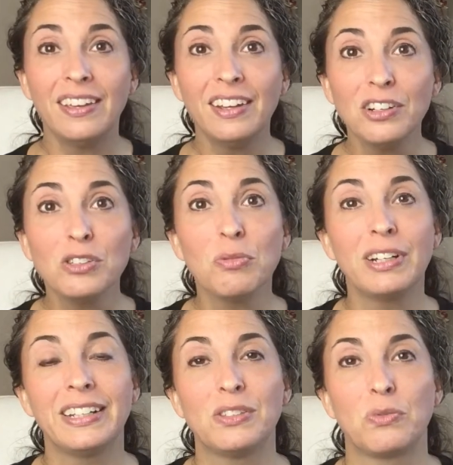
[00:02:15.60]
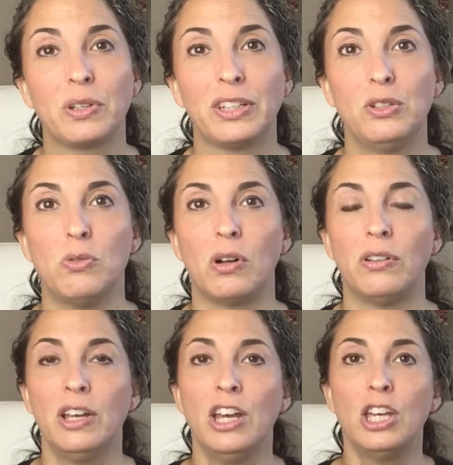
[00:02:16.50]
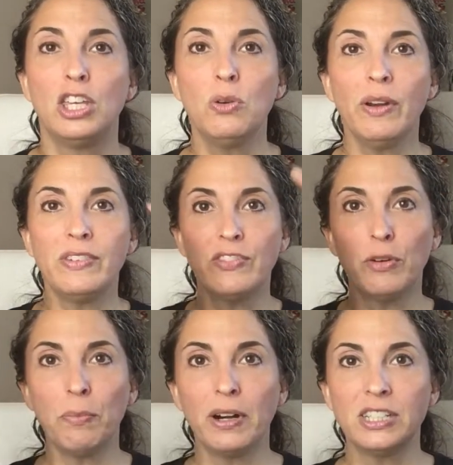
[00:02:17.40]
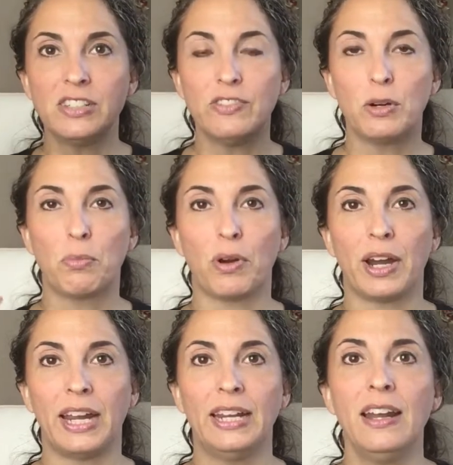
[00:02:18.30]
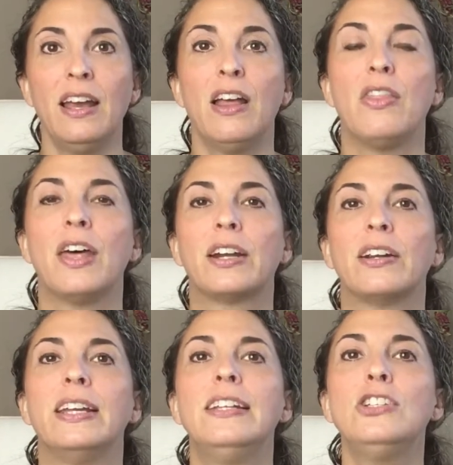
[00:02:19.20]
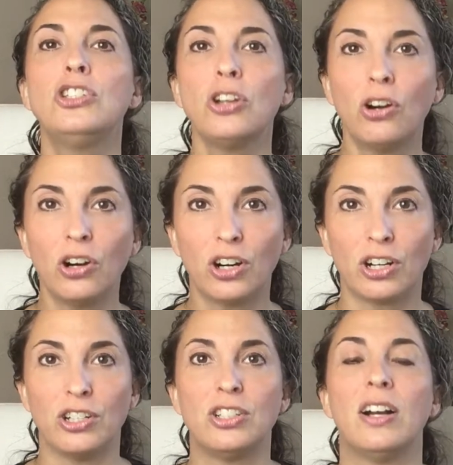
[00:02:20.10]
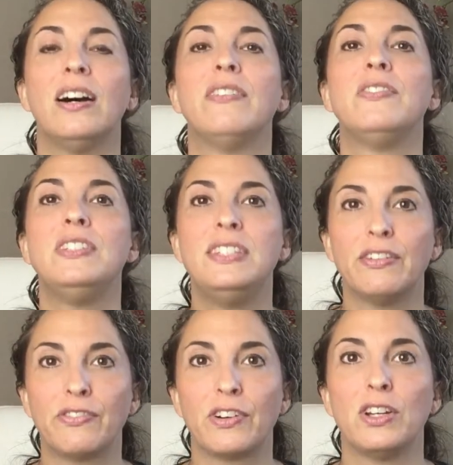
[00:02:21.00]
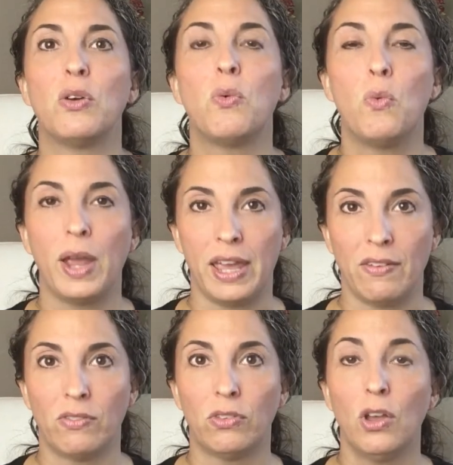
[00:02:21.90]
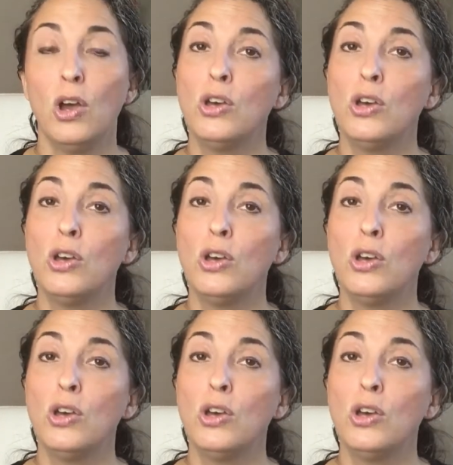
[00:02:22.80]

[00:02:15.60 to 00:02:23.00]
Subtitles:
here's where it gets really cool. You have different parts of your brain that are in charge of different waves.